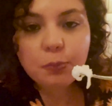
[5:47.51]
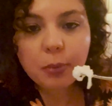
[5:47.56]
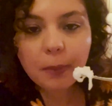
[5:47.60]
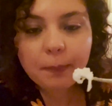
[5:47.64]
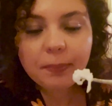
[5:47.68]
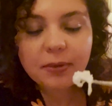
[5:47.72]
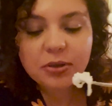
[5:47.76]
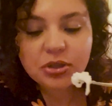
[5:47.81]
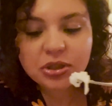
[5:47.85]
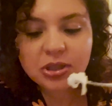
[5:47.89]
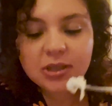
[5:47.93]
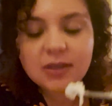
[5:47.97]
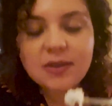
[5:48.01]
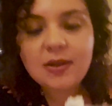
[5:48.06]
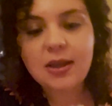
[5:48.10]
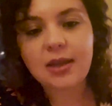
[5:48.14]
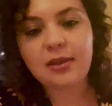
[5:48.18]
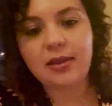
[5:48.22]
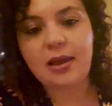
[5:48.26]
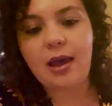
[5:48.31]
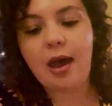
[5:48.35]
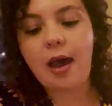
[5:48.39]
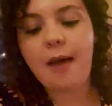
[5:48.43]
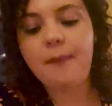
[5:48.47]
the cheese
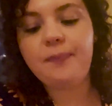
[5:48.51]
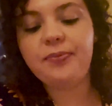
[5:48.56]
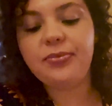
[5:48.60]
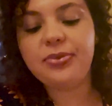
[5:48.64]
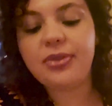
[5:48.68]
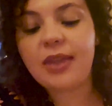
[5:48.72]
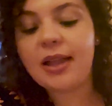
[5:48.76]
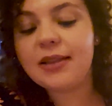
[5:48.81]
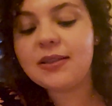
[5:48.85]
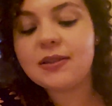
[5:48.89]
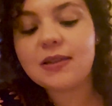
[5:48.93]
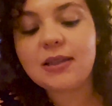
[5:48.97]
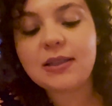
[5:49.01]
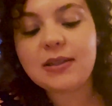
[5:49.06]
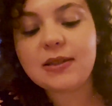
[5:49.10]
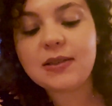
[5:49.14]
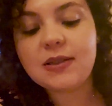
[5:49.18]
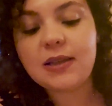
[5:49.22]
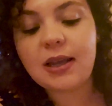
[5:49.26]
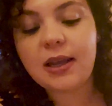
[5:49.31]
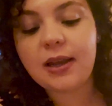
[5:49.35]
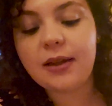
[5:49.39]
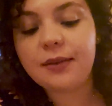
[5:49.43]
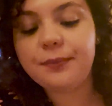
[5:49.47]
like that. That's
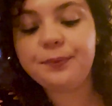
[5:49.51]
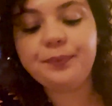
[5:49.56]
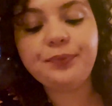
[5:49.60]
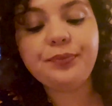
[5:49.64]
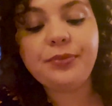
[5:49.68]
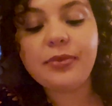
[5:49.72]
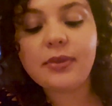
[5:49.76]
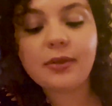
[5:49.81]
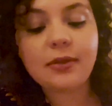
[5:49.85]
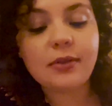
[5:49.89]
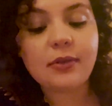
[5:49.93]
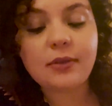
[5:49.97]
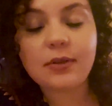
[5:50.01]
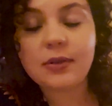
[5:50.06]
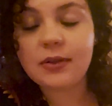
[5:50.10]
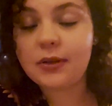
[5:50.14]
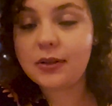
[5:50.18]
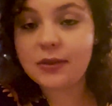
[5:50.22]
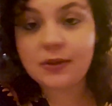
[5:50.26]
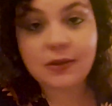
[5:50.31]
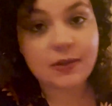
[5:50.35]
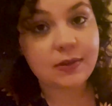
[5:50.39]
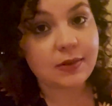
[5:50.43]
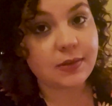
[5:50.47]
insane.
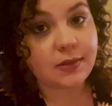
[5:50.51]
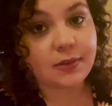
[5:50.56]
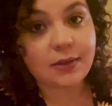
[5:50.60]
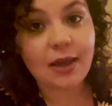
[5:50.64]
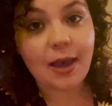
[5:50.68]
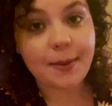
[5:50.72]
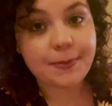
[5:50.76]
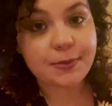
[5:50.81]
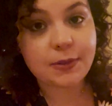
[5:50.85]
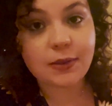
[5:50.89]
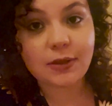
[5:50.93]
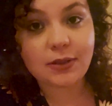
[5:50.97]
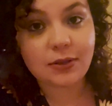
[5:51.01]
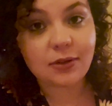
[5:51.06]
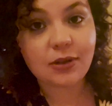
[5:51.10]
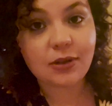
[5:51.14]
This is absolutely